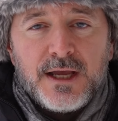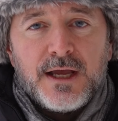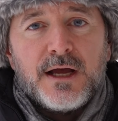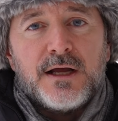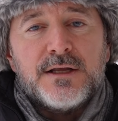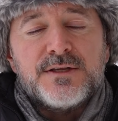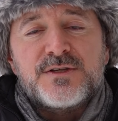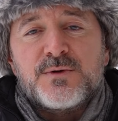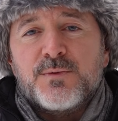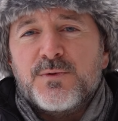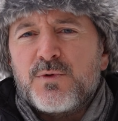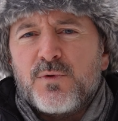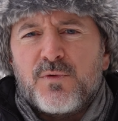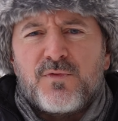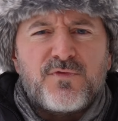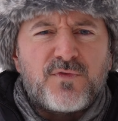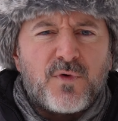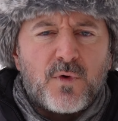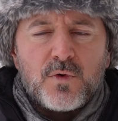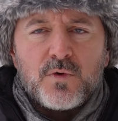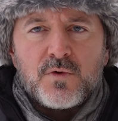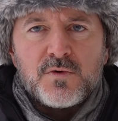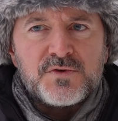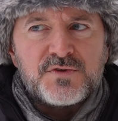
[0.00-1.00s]
And so with the
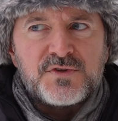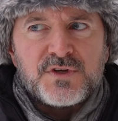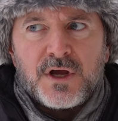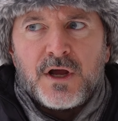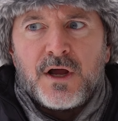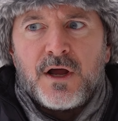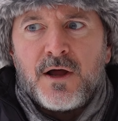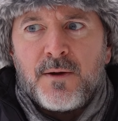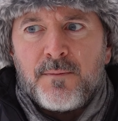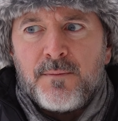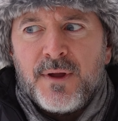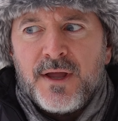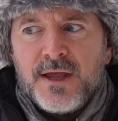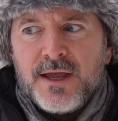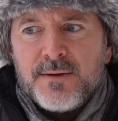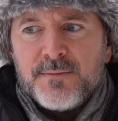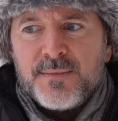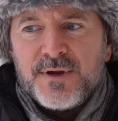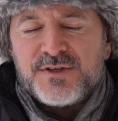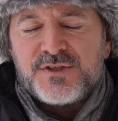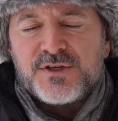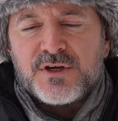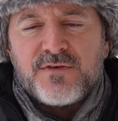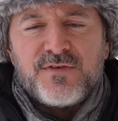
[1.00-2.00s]
referrals, um,
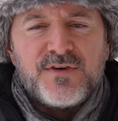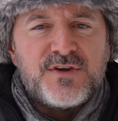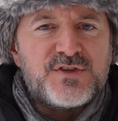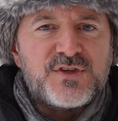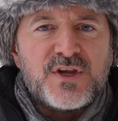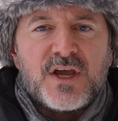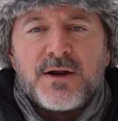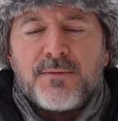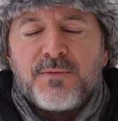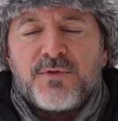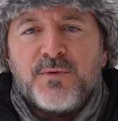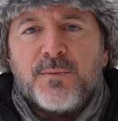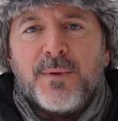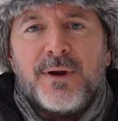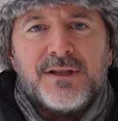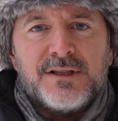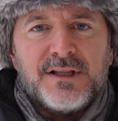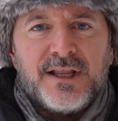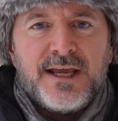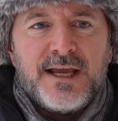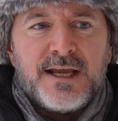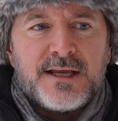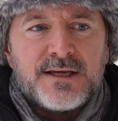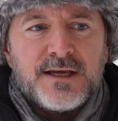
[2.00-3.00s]
basically if you sign up through my
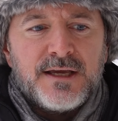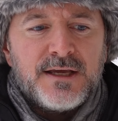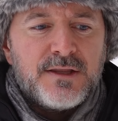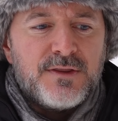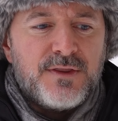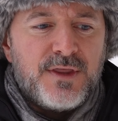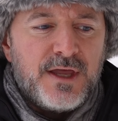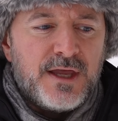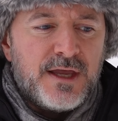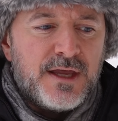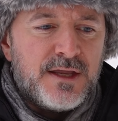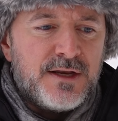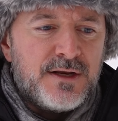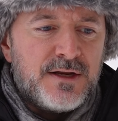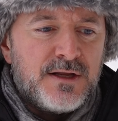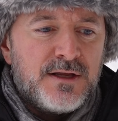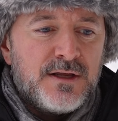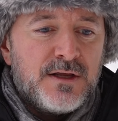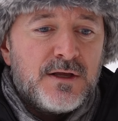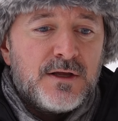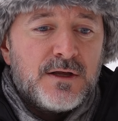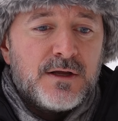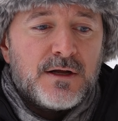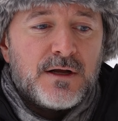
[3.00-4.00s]
link, then
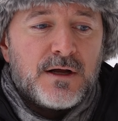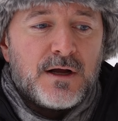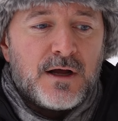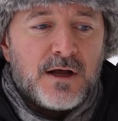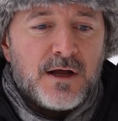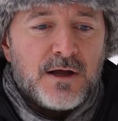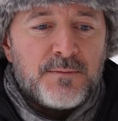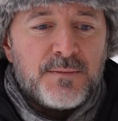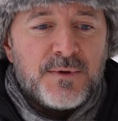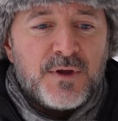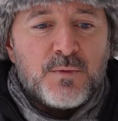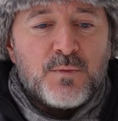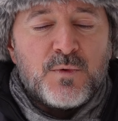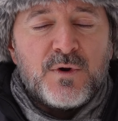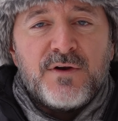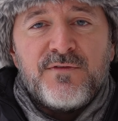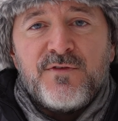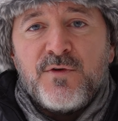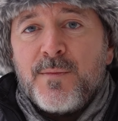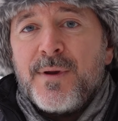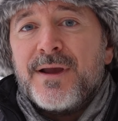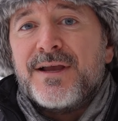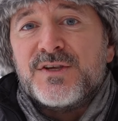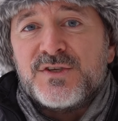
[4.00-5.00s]
um, when
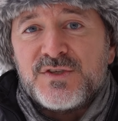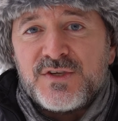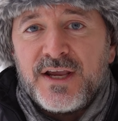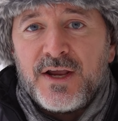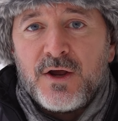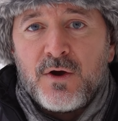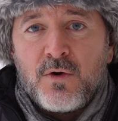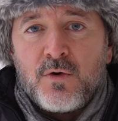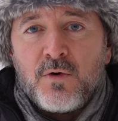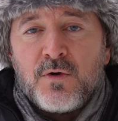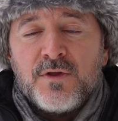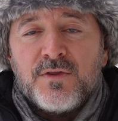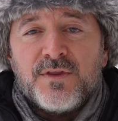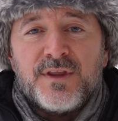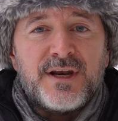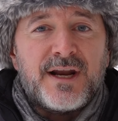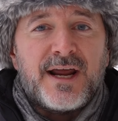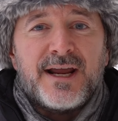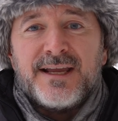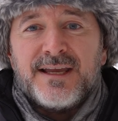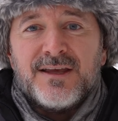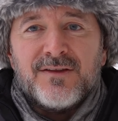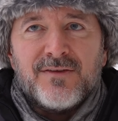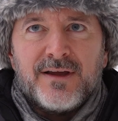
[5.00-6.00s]
you make a sale, then
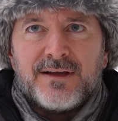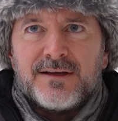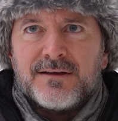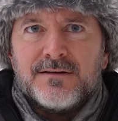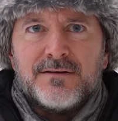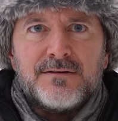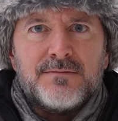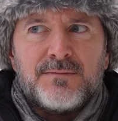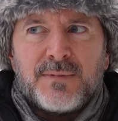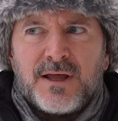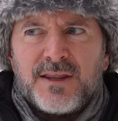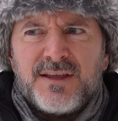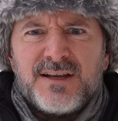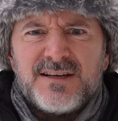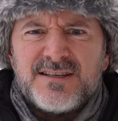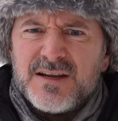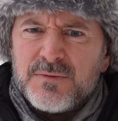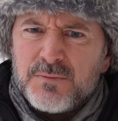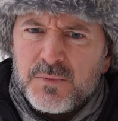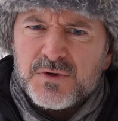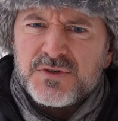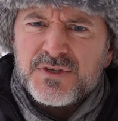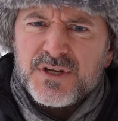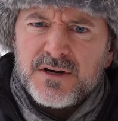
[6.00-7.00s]
I get like a, I think
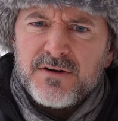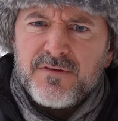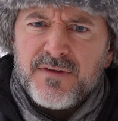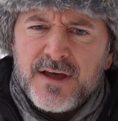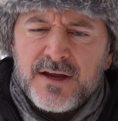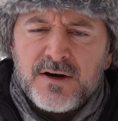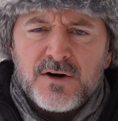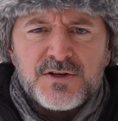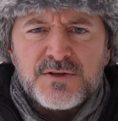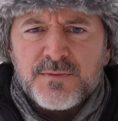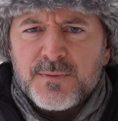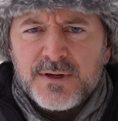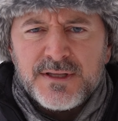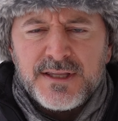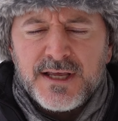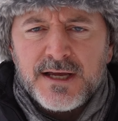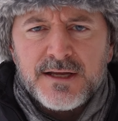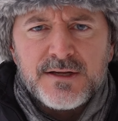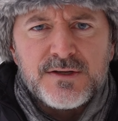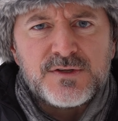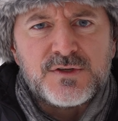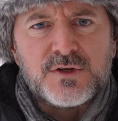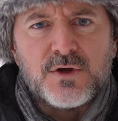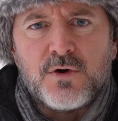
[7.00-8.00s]
ten percent of that or something like
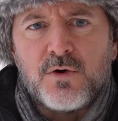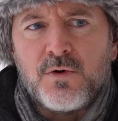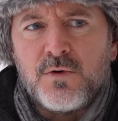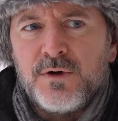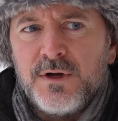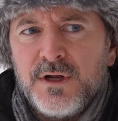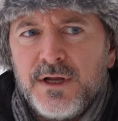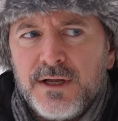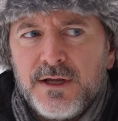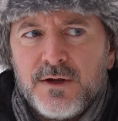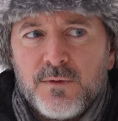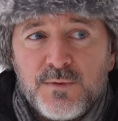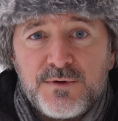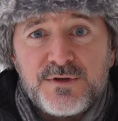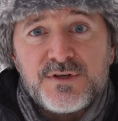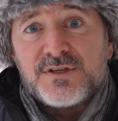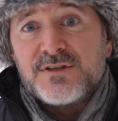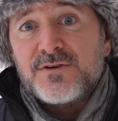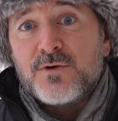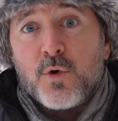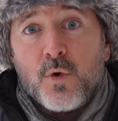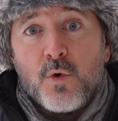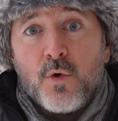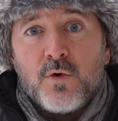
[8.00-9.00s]
that. So, which
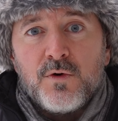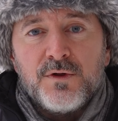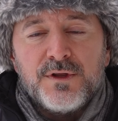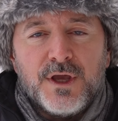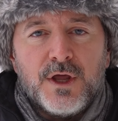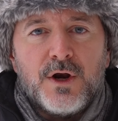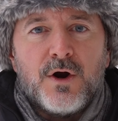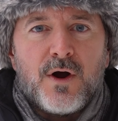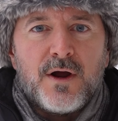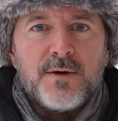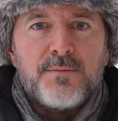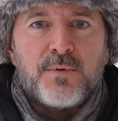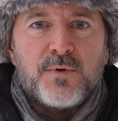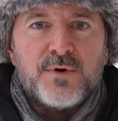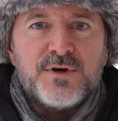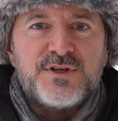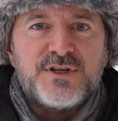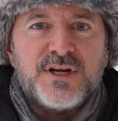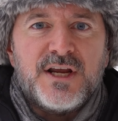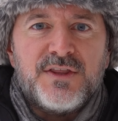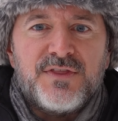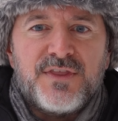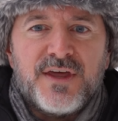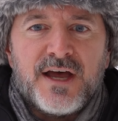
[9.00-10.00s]
is cool, you know, I
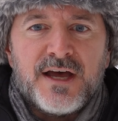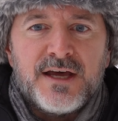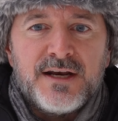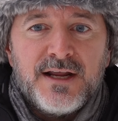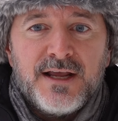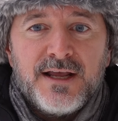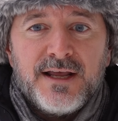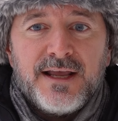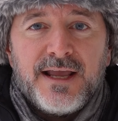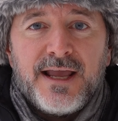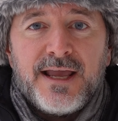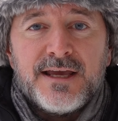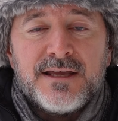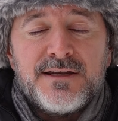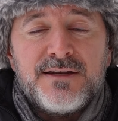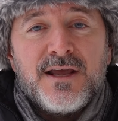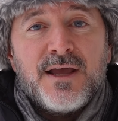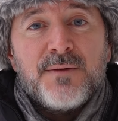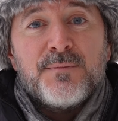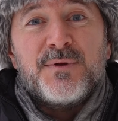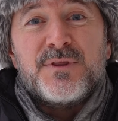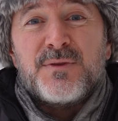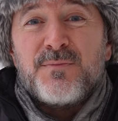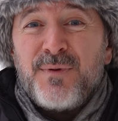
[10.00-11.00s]
appreciate that. And,
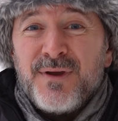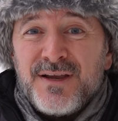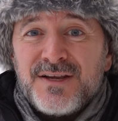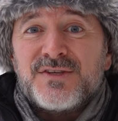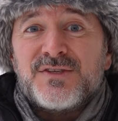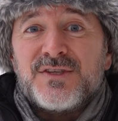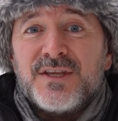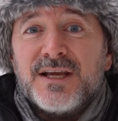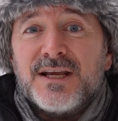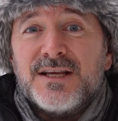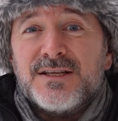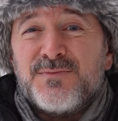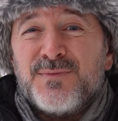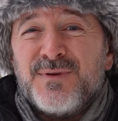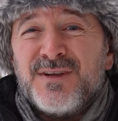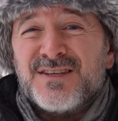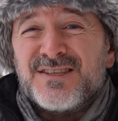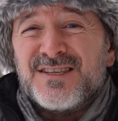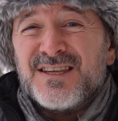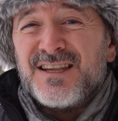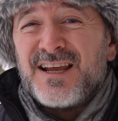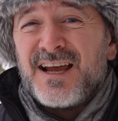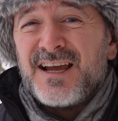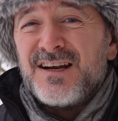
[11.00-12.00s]
but the biggest thing is
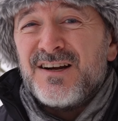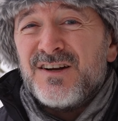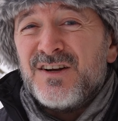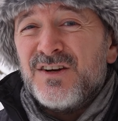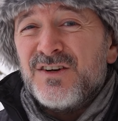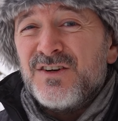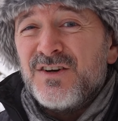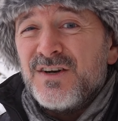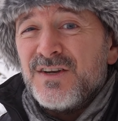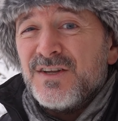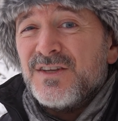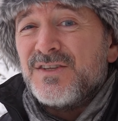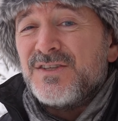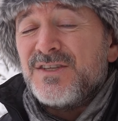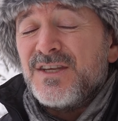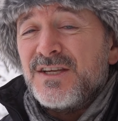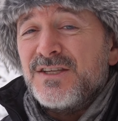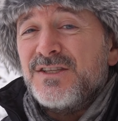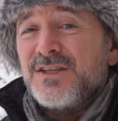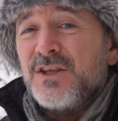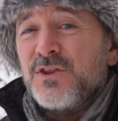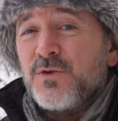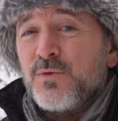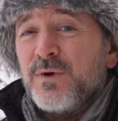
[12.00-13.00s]
means that I had one hundred
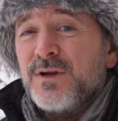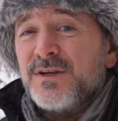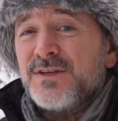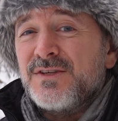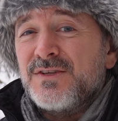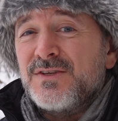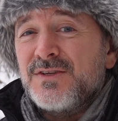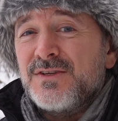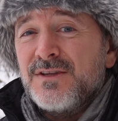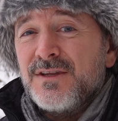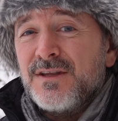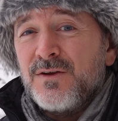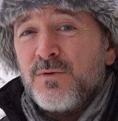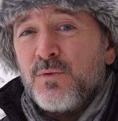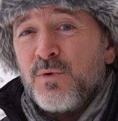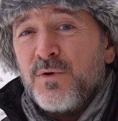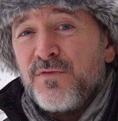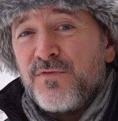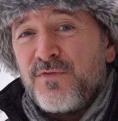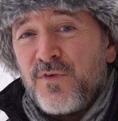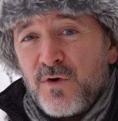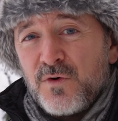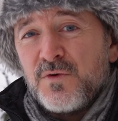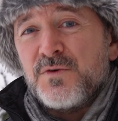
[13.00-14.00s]
sixty-three
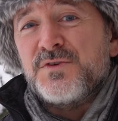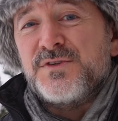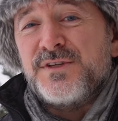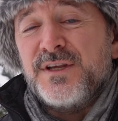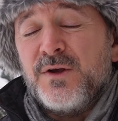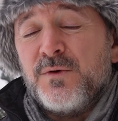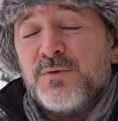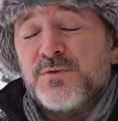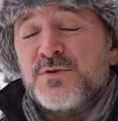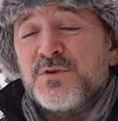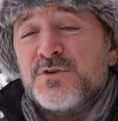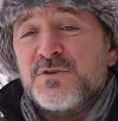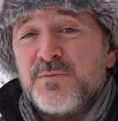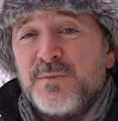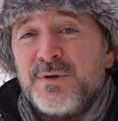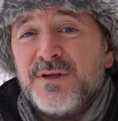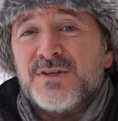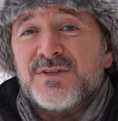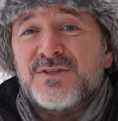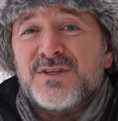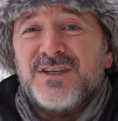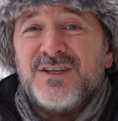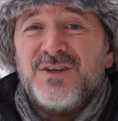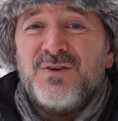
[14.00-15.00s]
referral sales, which
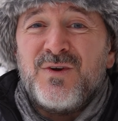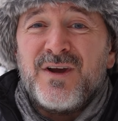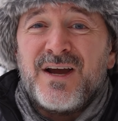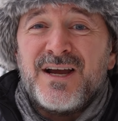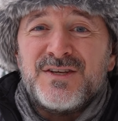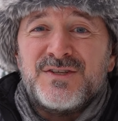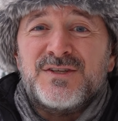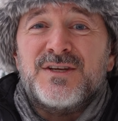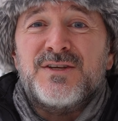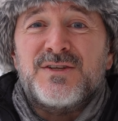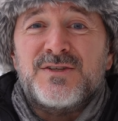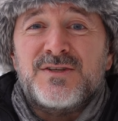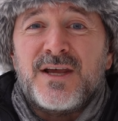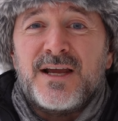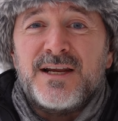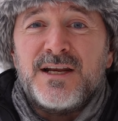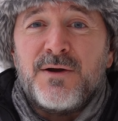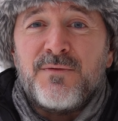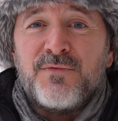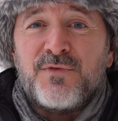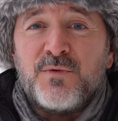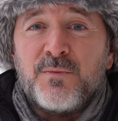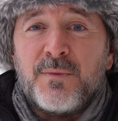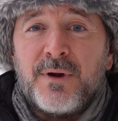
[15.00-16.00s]
means that you guys that sign
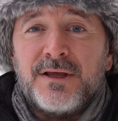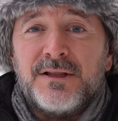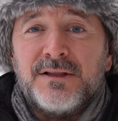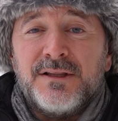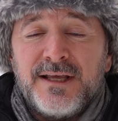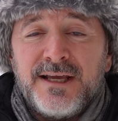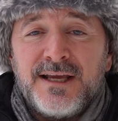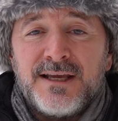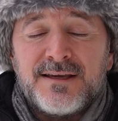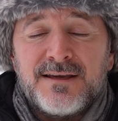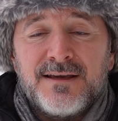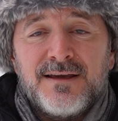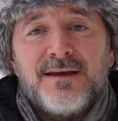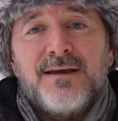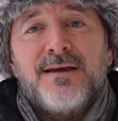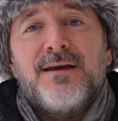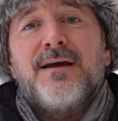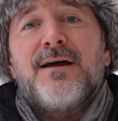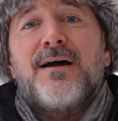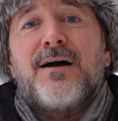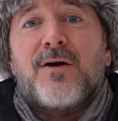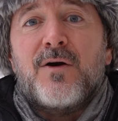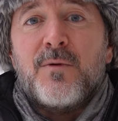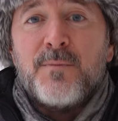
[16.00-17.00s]
up through my link
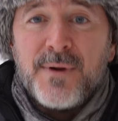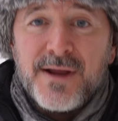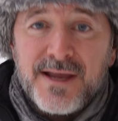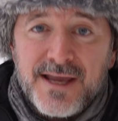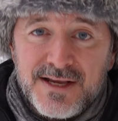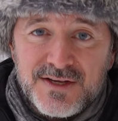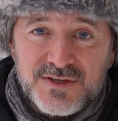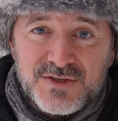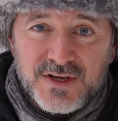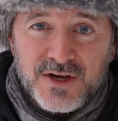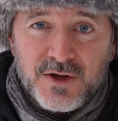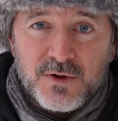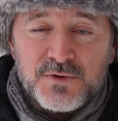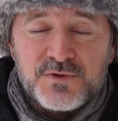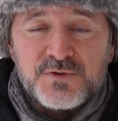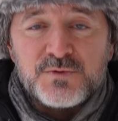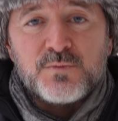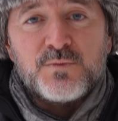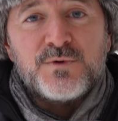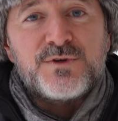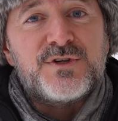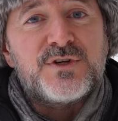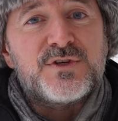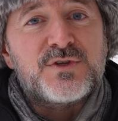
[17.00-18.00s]
are making sales,
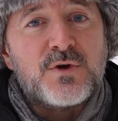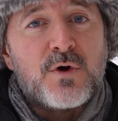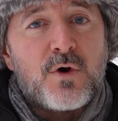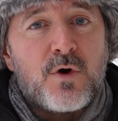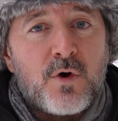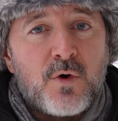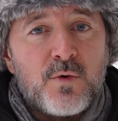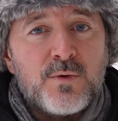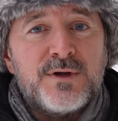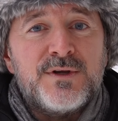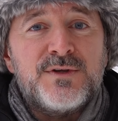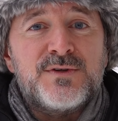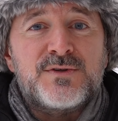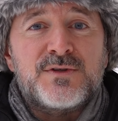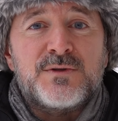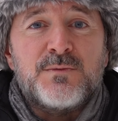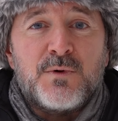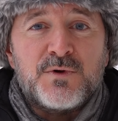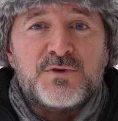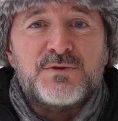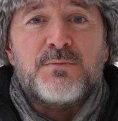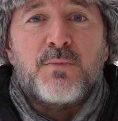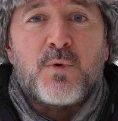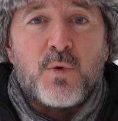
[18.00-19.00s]
which is always the
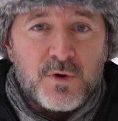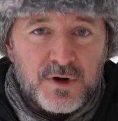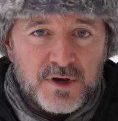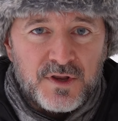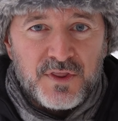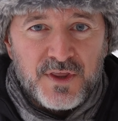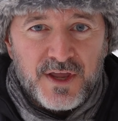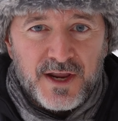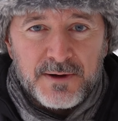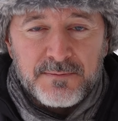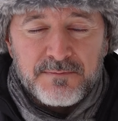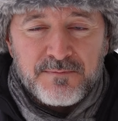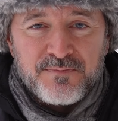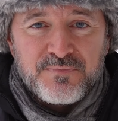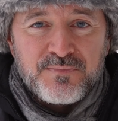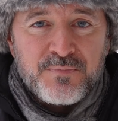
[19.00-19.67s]
most important thing.